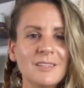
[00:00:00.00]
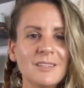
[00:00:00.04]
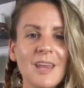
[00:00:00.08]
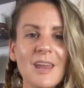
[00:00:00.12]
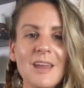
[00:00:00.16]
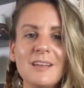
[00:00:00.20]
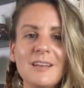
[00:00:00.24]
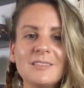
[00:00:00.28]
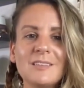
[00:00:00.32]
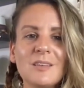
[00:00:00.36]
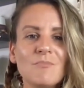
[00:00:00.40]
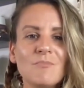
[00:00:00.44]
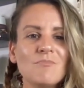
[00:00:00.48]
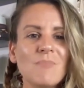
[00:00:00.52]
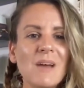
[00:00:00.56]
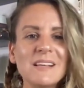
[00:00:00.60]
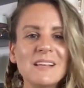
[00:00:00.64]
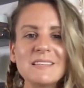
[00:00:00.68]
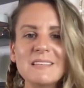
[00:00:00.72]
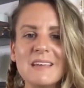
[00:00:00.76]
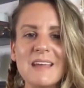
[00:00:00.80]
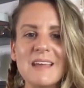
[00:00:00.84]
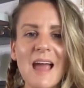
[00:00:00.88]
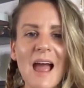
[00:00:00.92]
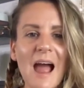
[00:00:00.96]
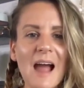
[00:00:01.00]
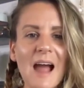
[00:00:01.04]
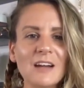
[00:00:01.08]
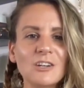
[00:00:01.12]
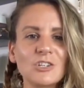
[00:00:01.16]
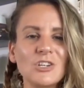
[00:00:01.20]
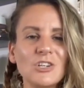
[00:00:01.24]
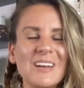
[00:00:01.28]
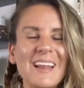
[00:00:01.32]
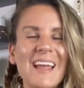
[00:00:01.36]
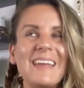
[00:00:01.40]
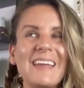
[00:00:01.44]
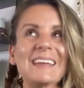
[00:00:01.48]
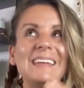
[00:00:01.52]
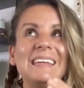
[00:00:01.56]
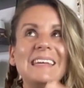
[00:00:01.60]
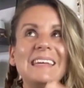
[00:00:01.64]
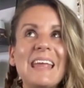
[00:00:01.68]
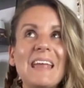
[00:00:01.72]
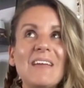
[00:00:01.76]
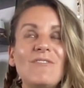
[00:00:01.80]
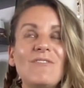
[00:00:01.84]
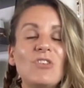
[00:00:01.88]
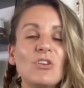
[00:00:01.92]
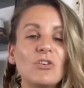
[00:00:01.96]
take some messy action and
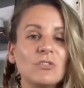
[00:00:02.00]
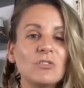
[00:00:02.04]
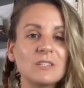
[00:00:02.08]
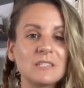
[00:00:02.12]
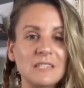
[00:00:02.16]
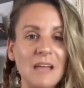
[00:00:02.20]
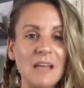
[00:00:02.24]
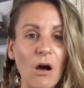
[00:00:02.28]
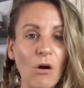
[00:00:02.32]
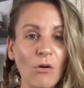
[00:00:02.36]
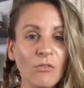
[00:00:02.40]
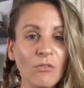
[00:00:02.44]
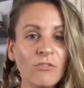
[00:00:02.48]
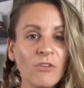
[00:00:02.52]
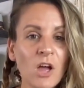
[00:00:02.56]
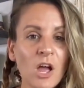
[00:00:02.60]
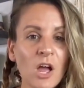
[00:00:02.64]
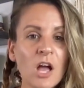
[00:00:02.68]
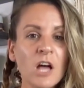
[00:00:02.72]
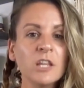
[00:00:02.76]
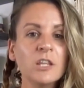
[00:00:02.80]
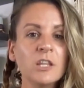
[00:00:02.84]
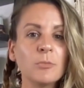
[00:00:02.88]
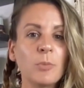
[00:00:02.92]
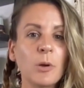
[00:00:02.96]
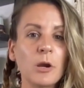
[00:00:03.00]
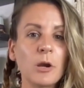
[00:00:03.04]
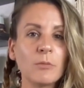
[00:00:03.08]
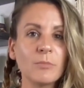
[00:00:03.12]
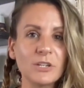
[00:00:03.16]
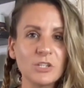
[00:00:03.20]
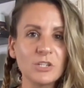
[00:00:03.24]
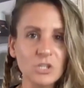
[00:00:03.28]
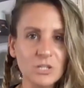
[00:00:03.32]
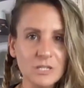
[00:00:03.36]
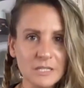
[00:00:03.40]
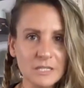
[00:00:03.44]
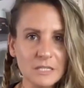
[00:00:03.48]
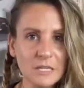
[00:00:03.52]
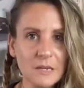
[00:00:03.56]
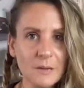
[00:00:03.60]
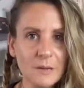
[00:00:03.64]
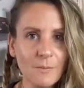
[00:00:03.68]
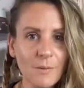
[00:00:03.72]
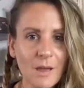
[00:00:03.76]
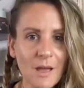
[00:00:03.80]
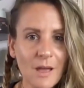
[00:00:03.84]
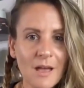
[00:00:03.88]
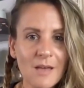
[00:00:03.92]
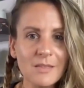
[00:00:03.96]
give yourself the permission
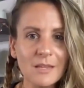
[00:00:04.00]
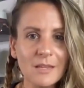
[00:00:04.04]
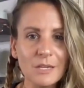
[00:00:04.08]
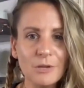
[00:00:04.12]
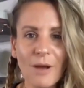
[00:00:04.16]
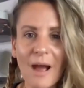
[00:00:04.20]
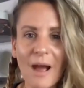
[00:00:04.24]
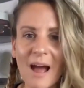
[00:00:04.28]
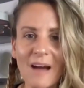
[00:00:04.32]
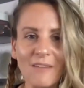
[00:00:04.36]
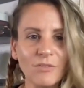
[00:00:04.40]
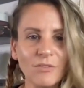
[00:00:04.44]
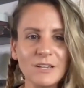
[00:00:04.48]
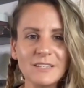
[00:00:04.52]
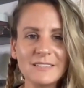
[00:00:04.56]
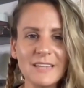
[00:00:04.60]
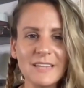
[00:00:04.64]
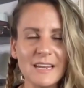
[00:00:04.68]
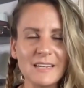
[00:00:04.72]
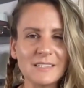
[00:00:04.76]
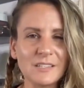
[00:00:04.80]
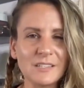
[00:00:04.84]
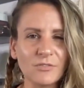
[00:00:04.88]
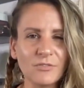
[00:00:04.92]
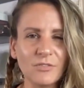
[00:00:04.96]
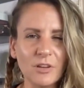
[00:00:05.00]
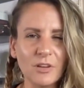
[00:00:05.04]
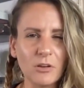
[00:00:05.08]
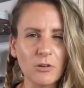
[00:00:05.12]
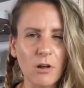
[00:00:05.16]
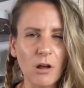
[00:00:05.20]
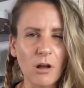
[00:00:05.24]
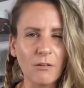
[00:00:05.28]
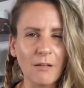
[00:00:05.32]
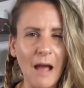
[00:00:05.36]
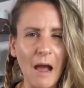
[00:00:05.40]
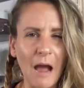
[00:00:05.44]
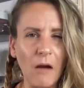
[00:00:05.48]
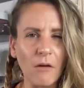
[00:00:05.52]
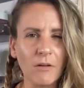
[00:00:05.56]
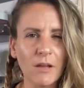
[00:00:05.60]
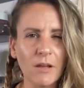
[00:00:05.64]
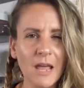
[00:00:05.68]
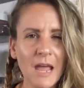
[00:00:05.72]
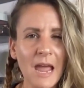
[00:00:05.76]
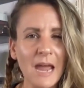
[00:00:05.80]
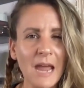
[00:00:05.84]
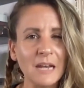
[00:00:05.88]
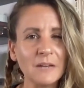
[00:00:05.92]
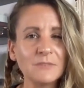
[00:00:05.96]
slip that you have what it takes to figure it all out.
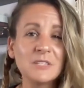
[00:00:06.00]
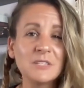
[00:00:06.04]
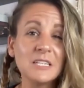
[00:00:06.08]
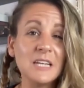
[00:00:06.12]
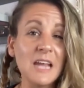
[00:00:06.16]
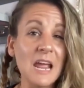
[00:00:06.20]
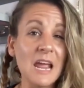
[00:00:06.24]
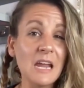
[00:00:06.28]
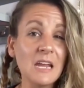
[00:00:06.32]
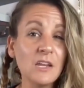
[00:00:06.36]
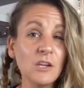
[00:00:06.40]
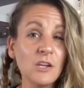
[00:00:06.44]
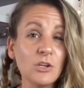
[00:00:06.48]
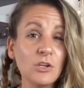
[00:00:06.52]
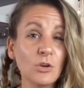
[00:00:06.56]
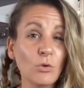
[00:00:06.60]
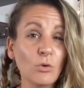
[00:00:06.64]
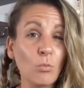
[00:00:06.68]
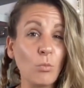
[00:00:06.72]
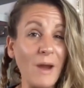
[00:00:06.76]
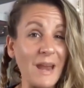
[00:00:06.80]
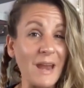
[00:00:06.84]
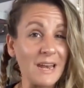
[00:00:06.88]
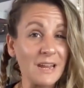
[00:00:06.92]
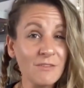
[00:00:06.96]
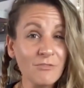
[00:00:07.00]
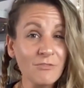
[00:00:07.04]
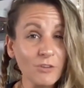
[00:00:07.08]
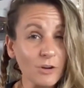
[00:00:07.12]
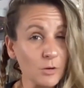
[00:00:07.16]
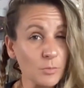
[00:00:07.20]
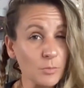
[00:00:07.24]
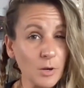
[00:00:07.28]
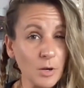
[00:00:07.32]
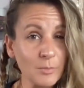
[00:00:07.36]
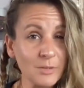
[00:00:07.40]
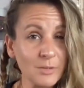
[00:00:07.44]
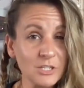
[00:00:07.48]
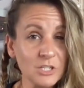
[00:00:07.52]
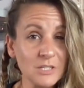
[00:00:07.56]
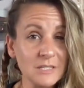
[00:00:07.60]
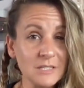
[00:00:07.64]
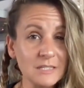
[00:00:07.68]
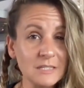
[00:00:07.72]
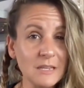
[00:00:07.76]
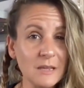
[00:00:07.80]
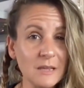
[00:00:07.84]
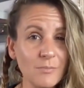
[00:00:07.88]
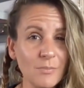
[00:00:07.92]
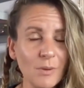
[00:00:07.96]
And if today you're waiting for a permission
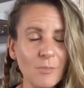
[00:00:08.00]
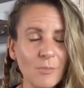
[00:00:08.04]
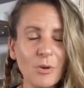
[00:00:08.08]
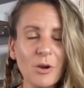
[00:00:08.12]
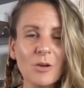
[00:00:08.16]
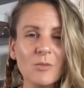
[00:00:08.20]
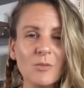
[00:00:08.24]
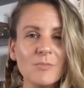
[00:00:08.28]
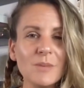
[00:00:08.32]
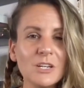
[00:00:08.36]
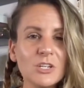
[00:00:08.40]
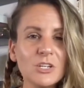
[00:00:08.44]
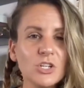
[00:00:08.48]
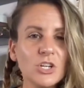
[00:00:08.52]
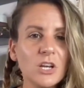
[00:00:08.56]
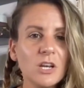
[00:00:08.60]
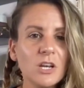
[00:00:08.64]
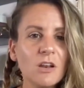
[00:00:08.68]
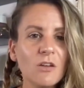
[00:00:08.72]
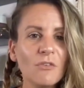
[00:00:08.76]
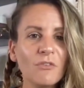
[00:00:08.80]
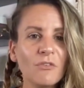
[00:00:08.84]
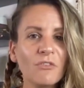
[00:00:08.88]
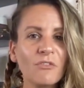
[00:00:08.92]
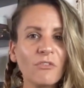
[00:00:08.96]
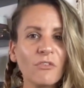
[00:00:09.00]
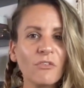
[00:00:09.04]
slip, permission